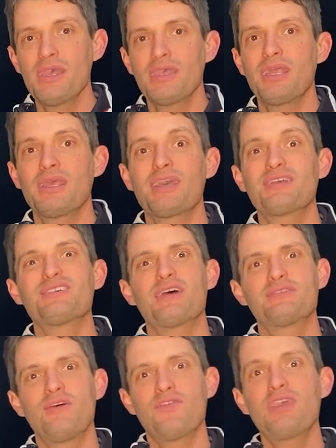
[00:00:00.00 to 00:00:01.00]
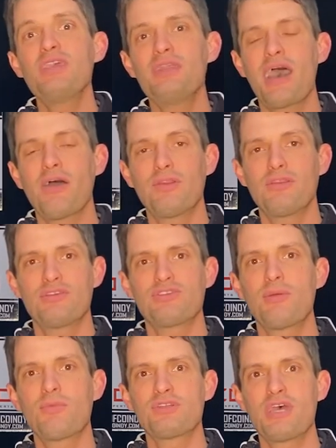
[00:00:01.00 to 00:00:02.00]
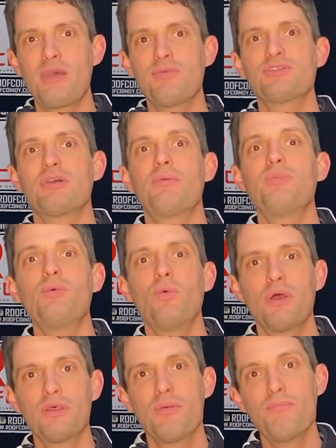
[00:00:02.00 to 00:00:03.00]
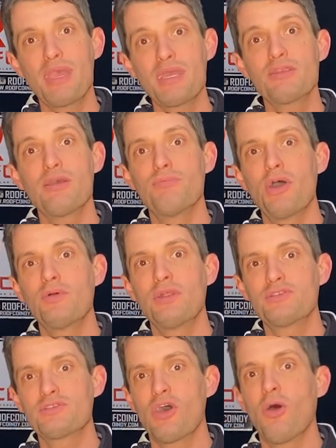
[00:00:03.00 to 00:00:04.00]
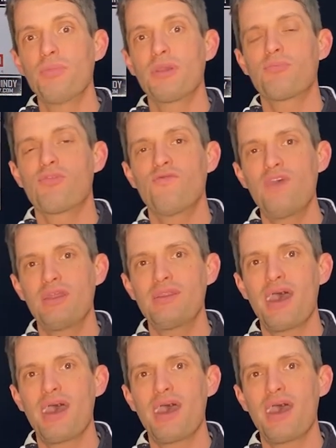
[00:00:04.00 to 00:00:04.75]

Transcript: getting excessive heat out in the summertime is gonna be one of the main components to helping prevent